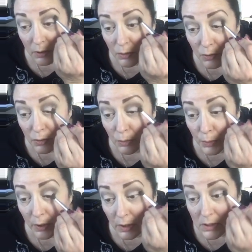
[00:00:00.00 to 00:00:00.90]

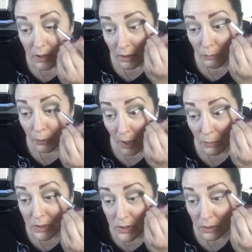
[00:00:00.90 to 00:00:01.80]
Super easy,
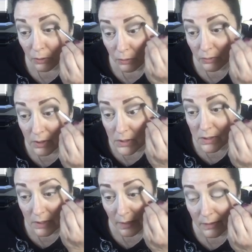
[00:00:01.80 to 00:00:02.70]
promise you. This is
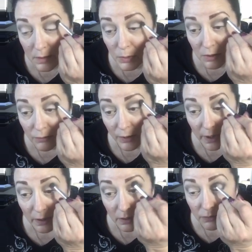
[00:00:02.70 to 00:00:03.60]
nothing to be
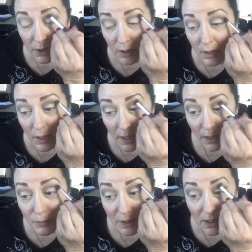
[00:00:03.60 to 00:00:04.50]
afraid of.
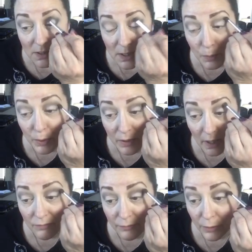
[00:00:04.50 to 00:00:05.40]
And because I put
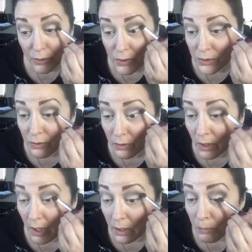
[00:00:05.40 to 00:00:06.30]
that first
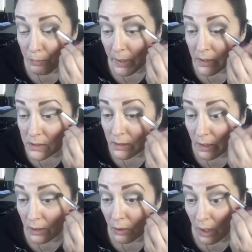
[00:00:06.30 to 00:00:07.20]
base
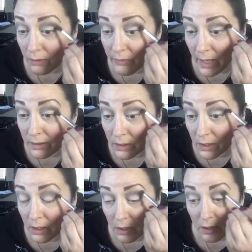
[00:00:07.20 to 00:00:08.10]
layer of that
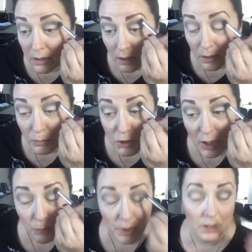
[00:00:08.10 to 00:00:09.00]

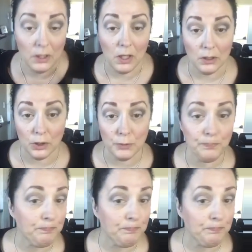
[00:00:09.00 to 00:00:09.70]
champagne color,